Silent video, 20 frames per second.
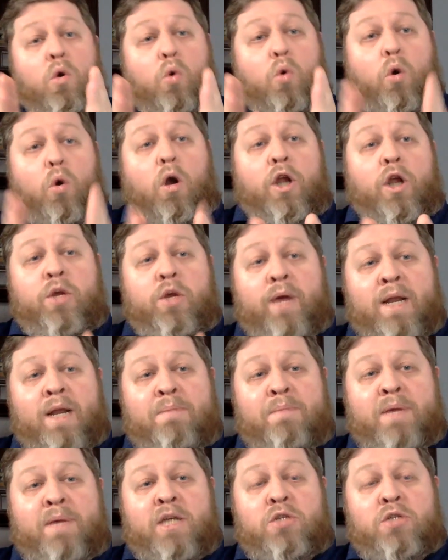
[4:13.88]
Or are you in
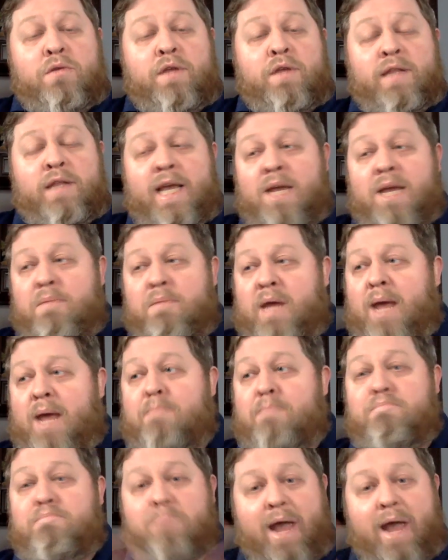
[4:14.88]
it because you think they can be a
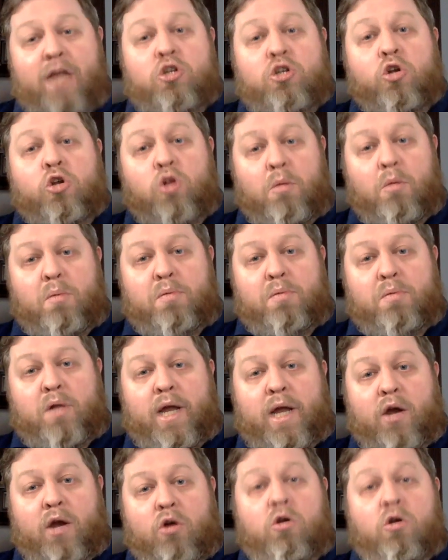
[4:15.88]
major global
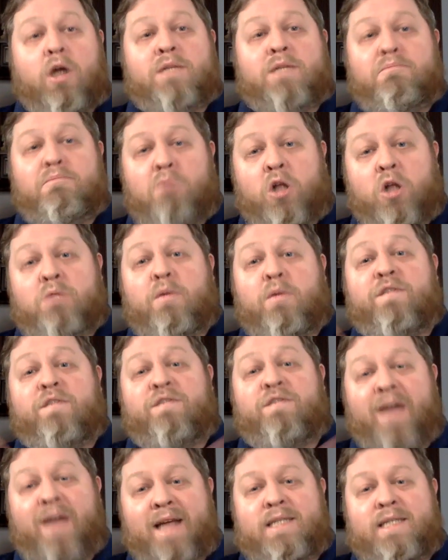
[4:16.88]
player across multiple
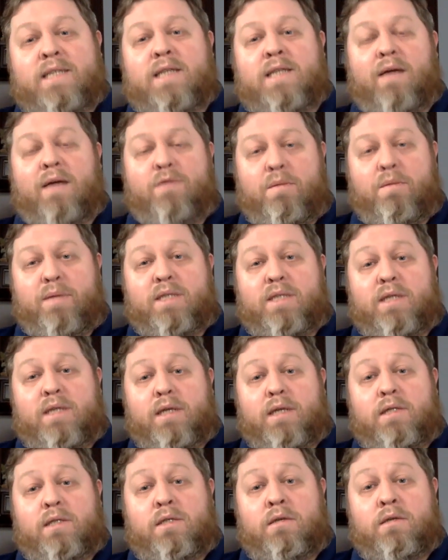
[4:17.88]
facets of the
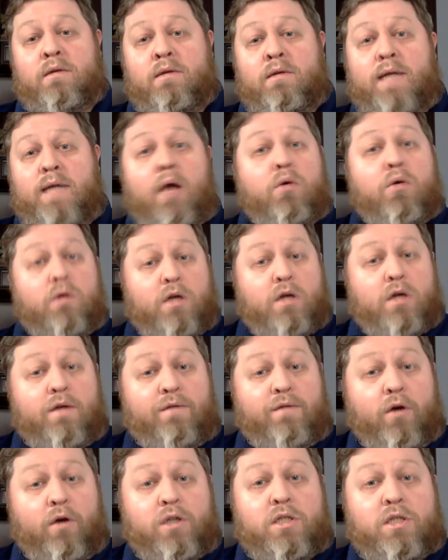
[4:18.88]
business? Now,
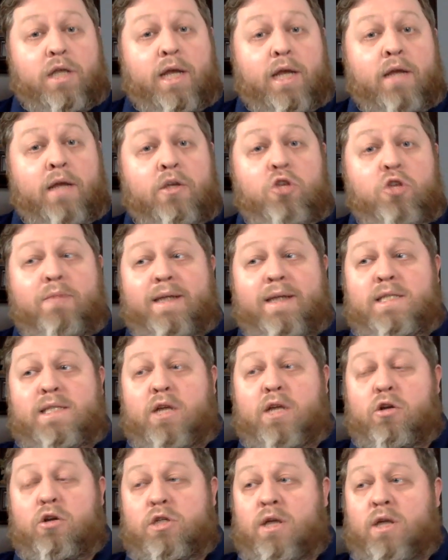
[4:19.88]
conversely, you might
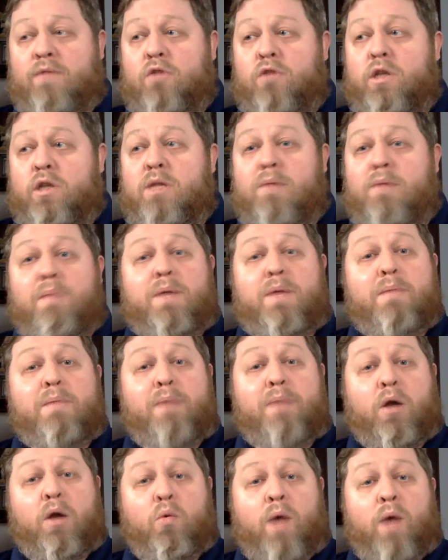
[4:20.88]
say to yourself, look, there might be a
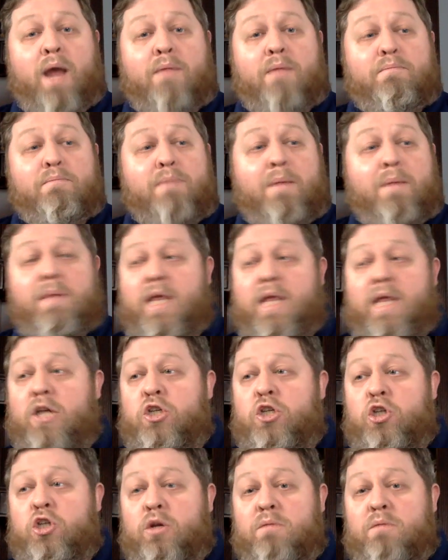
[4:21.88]
better way. Maybe they
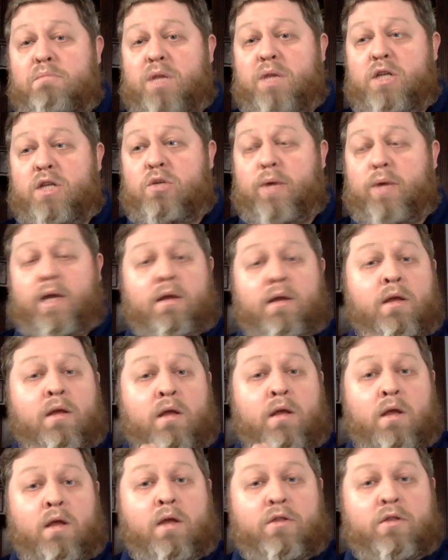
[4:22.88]
shouldn't be doing
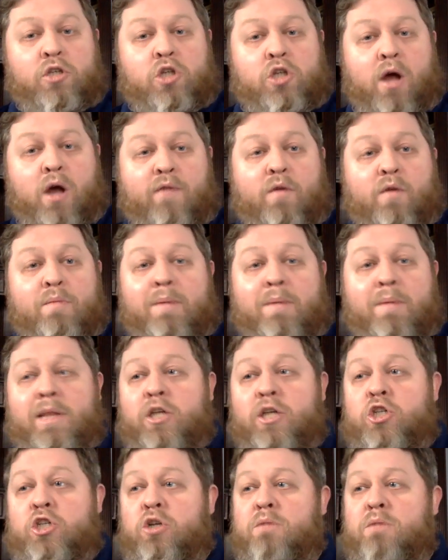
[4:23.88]
the software. Maybe they
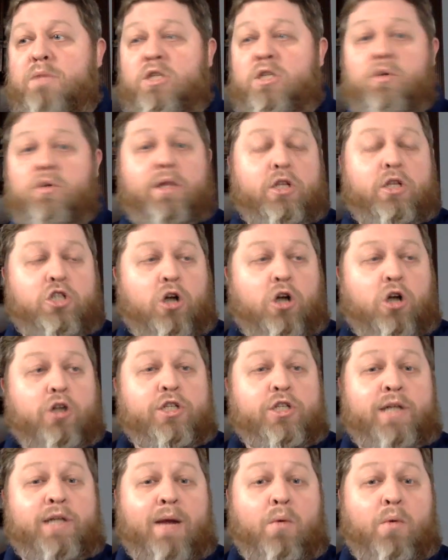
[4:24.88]
shouldn't be doing the
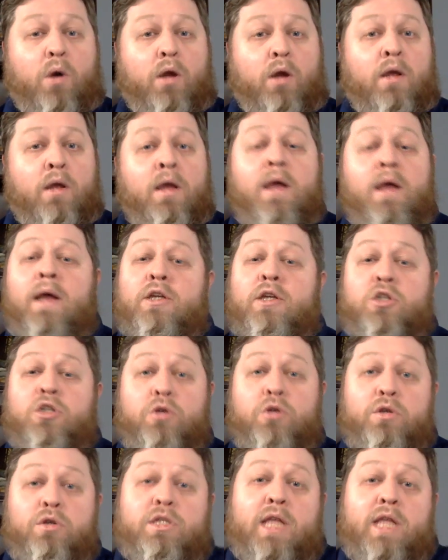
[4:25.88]
charging network. So
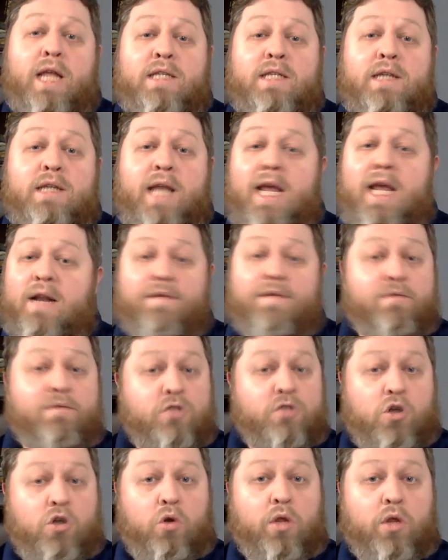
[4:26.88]
you see that as a negative.
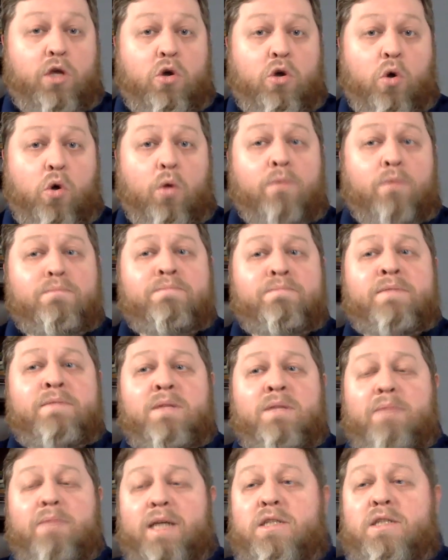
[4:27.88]
Totally cool.
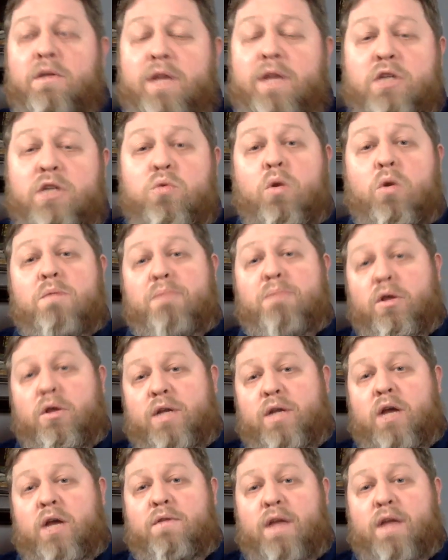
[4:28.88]
But I still think it's worth
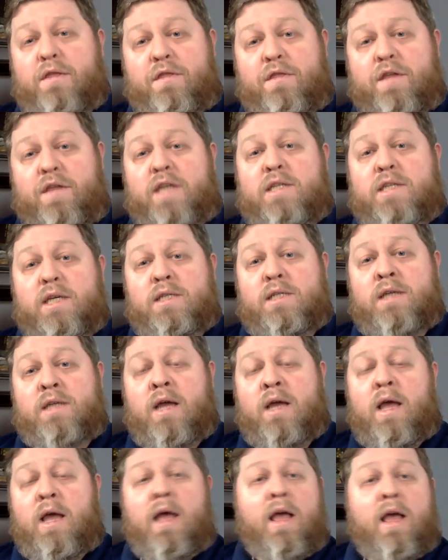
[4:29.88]
building out that thesis,
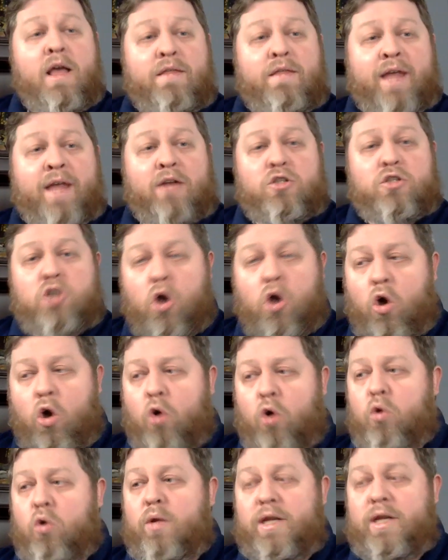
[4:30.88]
that
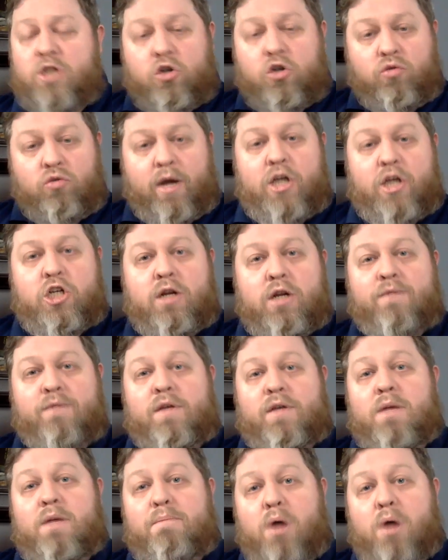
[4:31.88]
total integration of
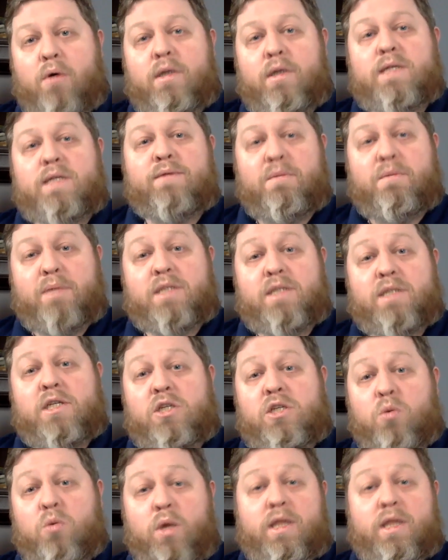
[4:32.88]
the components of the
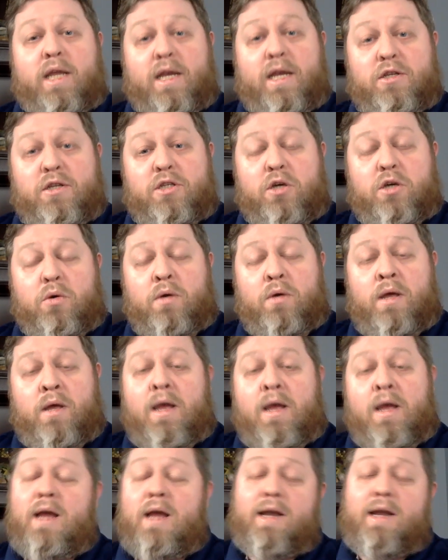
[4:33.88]
business and what they can do.
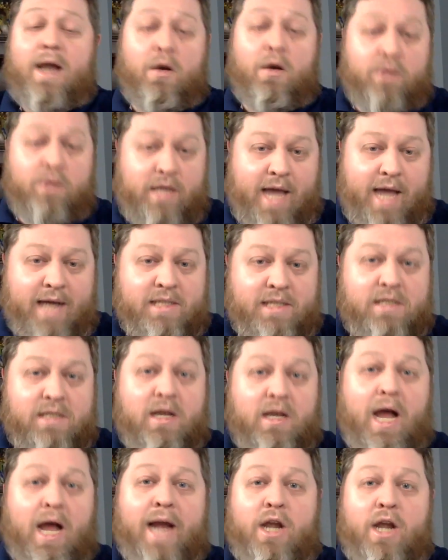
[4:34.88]
Now, yes,
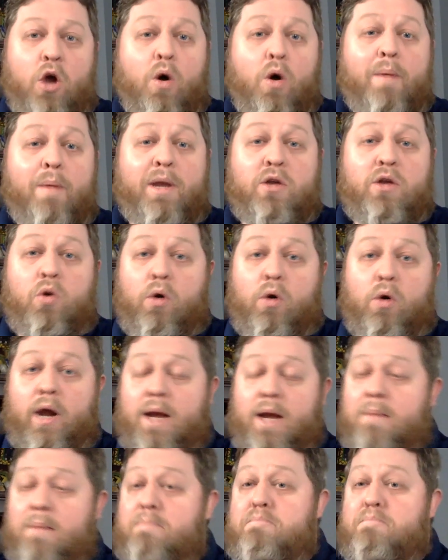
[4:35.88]
I know I'm
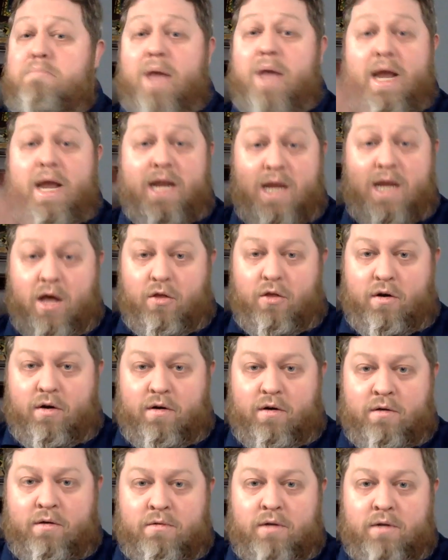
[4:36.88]
ignoring many
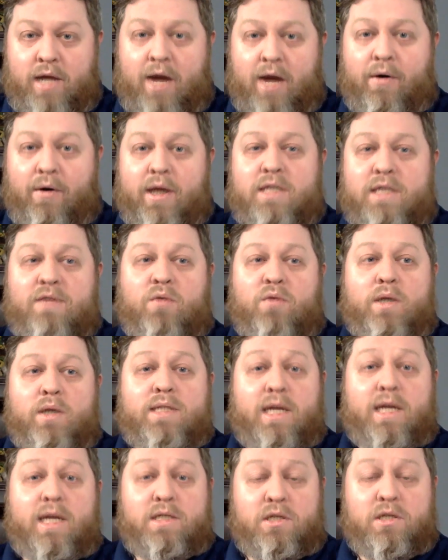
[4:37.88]
other areas of what
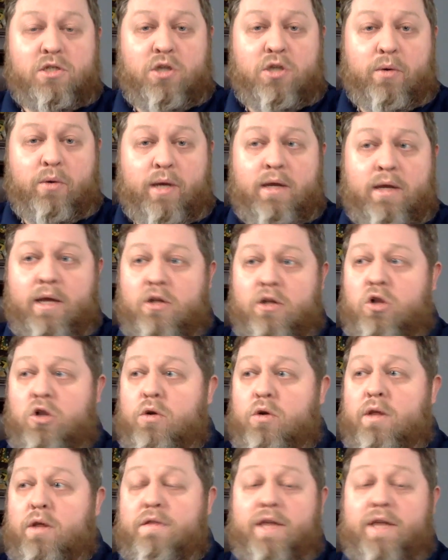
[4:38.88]
Tesla's doing,
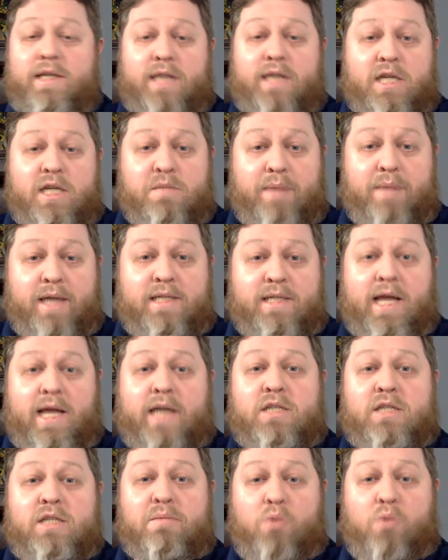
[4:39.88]
including things like
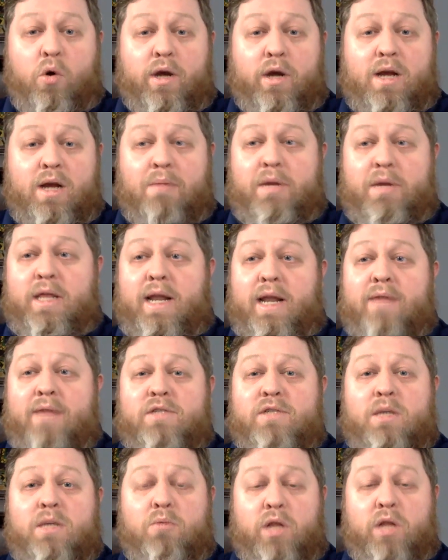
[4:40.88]
SpaceX and Boring Company that have
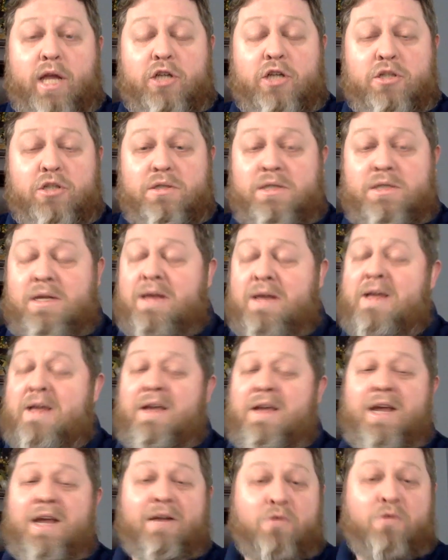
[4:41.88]
some relations.
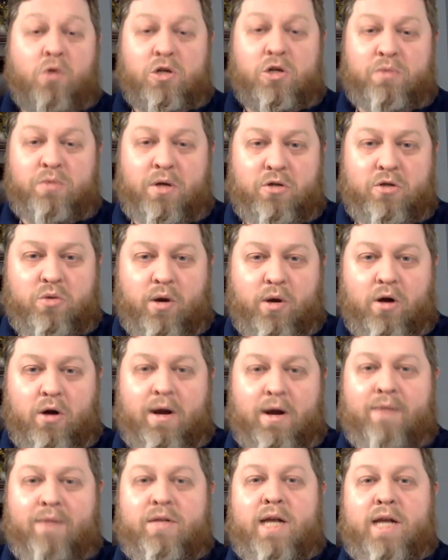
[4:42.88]
And of course, we know Twitter
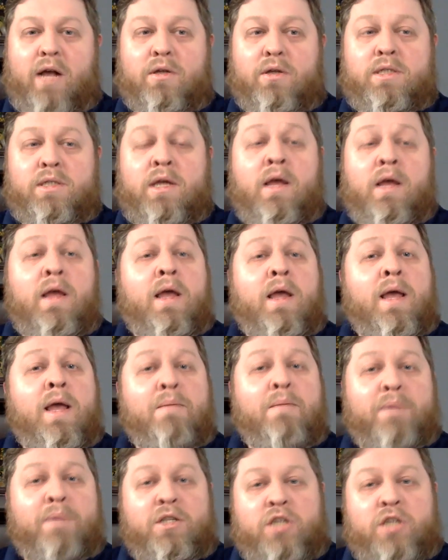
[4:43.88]
and everything else.
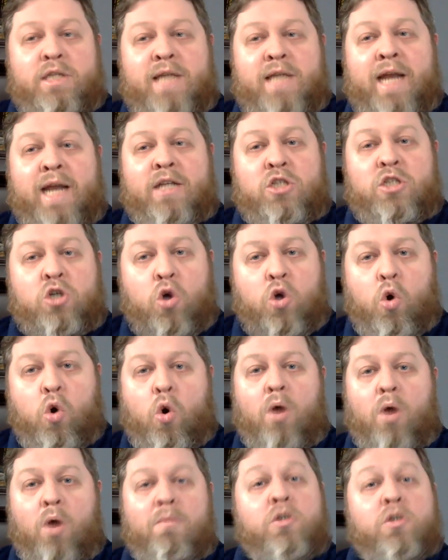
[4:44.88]
But just at its
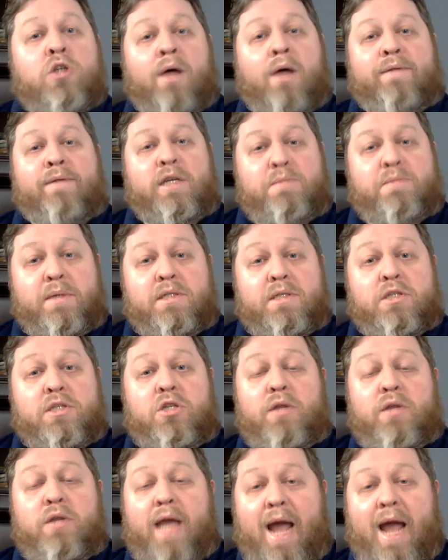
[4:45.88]
core, most obvious business
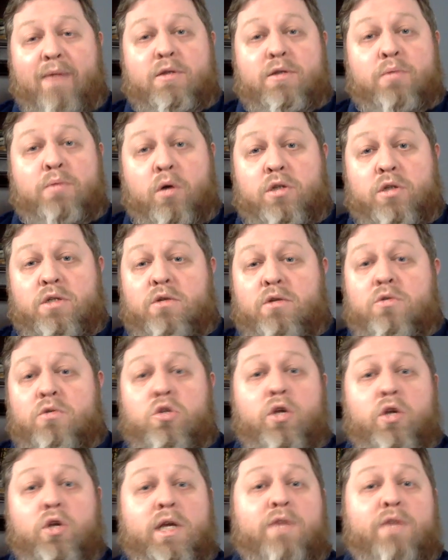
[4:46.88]
to the average person who's
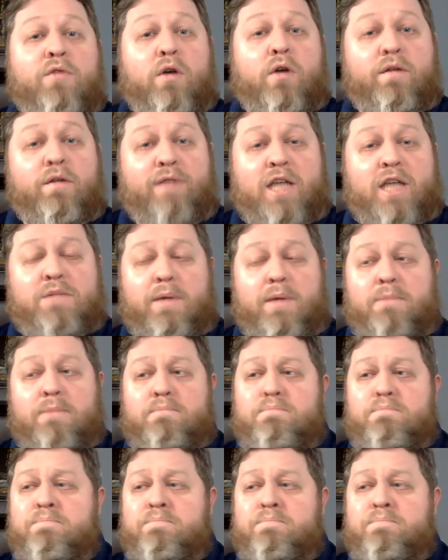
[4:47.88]
looking for an investment.